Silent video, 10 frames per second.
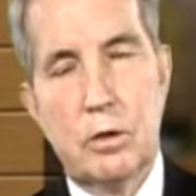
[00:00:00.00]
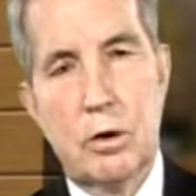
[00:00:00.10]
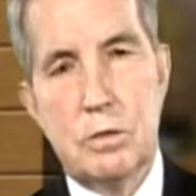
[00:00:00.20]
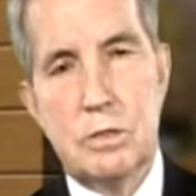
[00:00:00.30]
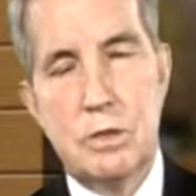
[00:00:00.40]

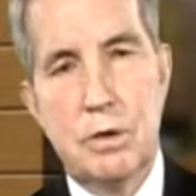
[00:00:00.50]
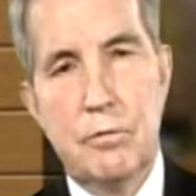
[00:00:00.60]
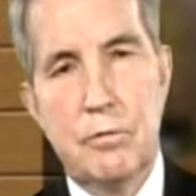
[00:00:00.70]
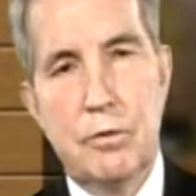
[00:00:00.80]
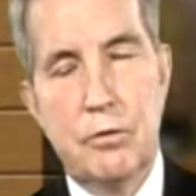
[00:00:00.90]
Carson
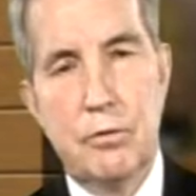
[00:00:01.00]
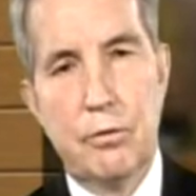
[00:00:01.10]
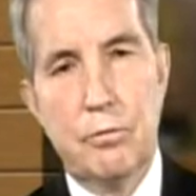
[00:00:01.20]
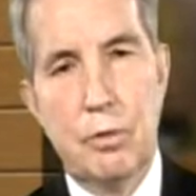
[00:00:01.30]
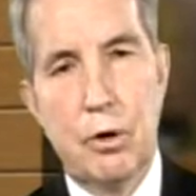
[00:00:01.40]
City
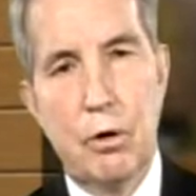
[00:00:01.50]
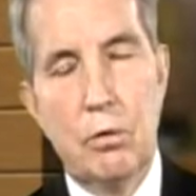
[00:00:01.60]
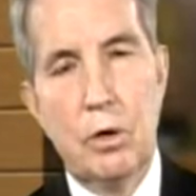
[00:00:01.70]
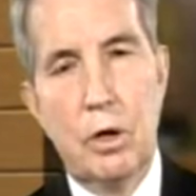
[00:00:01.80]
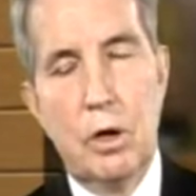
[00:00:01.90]
Visitors
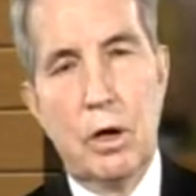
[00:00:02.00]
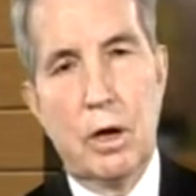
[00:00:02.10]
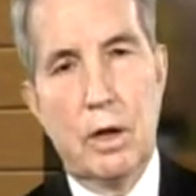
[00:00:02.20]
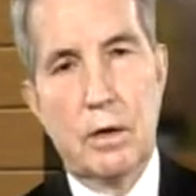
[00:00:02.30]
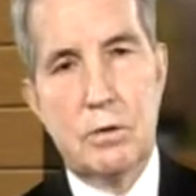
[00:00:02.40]
Bureau.
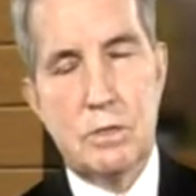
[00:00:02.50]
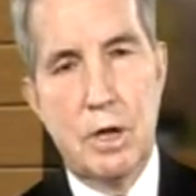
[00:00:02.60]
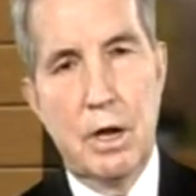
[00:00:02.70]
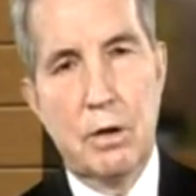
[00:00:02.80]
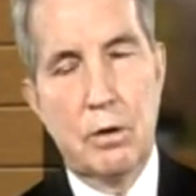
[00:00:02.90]
I'd like to
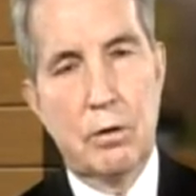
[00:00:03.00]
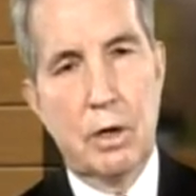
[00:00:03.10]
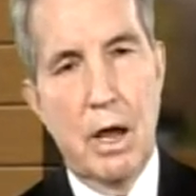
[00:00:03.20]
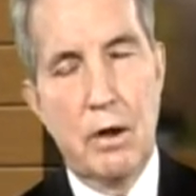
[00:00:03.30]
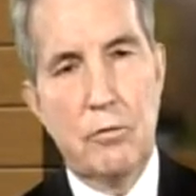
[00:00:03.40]
say, you know,
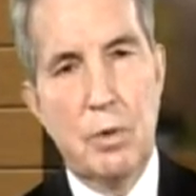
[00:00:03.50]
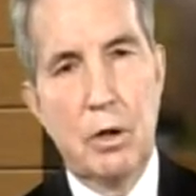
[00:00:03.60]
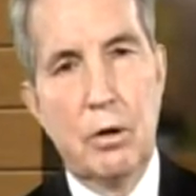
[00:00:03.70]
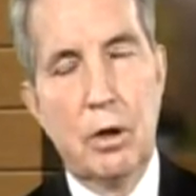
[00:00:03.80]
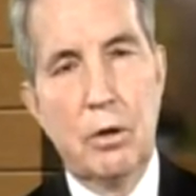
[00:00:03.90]
Candy's
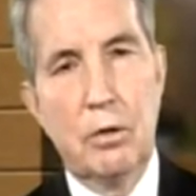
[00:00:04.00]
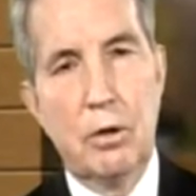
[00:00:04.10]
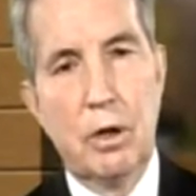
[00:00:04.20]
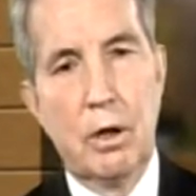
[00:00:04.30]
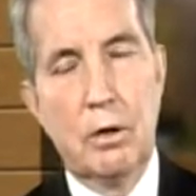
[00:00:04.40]
been
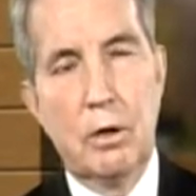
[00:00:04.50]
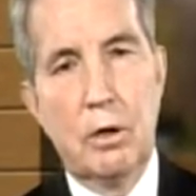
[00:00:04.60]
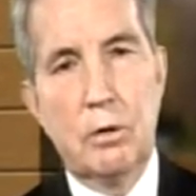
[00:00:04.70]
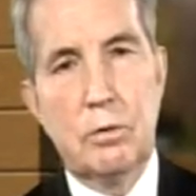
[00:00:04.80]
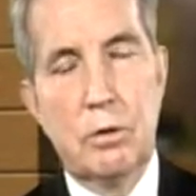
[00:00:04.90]

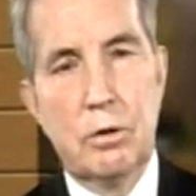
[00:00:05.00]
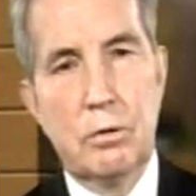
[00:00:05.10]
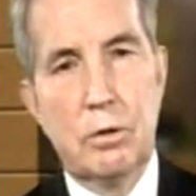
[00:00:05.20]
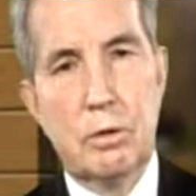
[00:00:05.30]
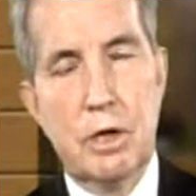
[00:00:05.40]

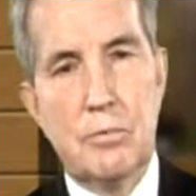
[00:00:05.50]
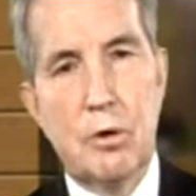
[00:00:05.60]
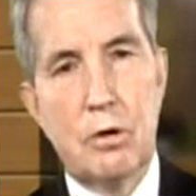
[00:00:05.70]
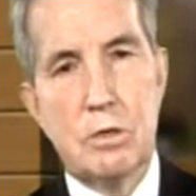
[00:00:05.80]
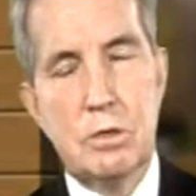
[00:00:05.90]
the lead
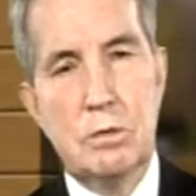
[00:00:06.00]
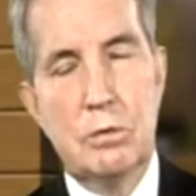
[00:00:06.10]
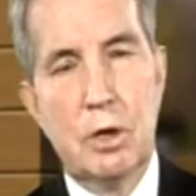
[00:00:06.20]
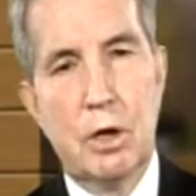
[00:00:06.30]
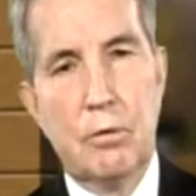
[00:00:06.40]
person
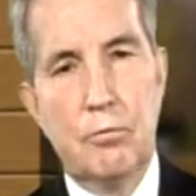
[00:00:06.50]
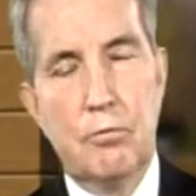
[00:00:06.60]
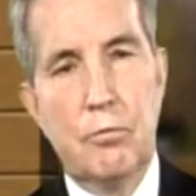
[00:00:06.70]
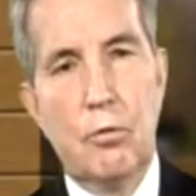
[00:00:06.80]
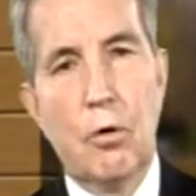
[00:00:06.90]

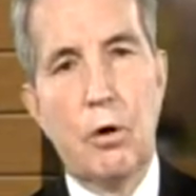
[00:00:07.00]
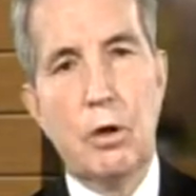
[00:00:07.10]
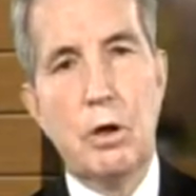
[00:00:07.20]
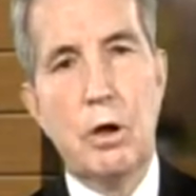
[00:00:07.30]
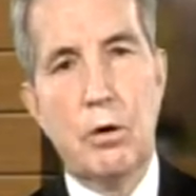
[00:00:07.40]
for
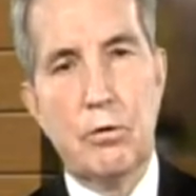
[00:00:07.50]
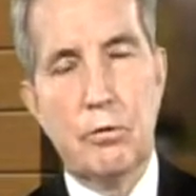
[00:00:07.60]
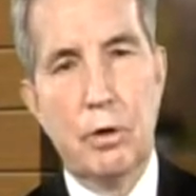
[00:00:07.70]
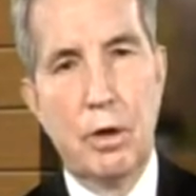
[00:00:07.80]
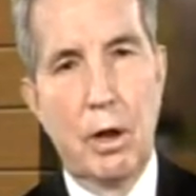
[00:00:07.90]

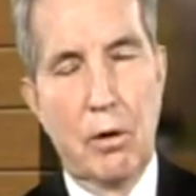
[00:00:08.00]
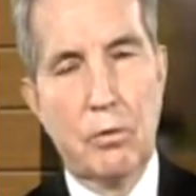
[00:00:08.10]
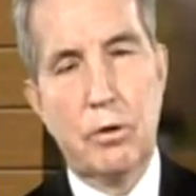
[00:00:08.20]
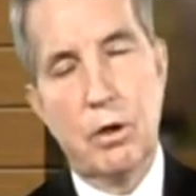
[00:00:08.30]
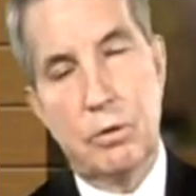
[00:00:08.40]
years, and I
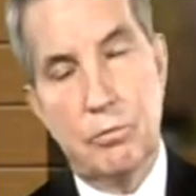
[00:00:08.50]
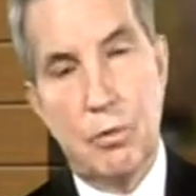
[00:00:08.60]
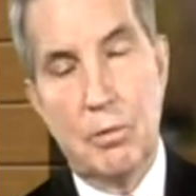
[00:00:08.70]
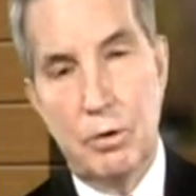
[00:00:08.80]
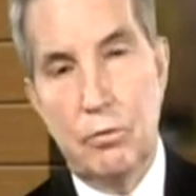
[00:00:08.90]
will tell you it's
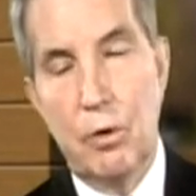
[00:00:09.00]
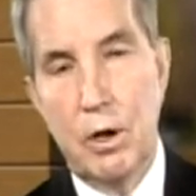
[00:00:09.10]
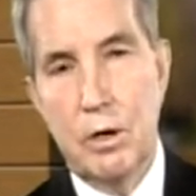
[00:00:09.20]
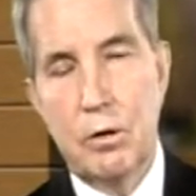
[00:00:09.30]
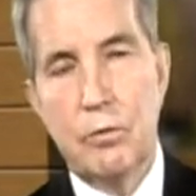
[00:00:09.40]
probably
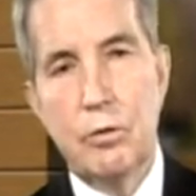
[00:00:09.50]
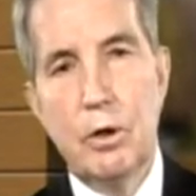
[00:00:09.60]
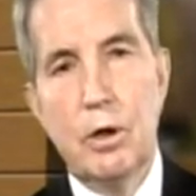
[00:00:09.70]
20 years,